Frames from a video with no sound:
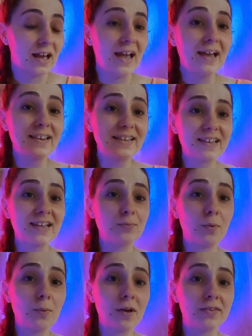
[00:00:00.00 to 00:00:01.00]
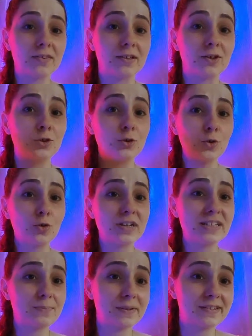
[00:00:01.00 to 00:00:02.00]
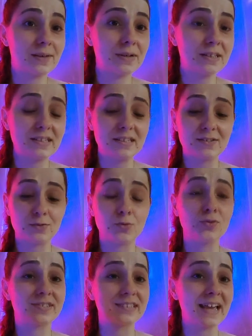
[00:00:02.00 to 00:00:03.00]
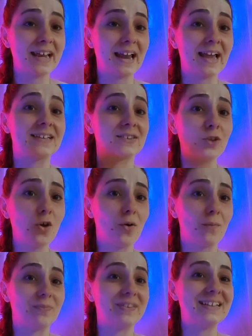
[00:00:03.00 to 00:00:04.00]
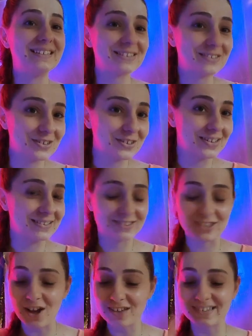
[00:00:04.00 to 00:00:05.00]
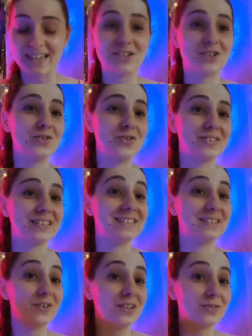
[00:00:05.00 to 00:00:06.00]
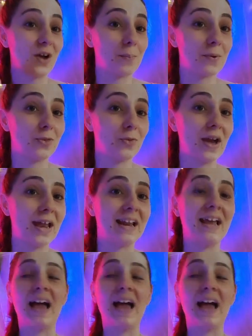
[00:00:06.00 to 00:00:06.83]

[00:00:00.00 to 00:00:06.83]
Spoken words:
And at that moment, your responsibility is to say, like, no, this is thoughts I choose. It's going to happen well.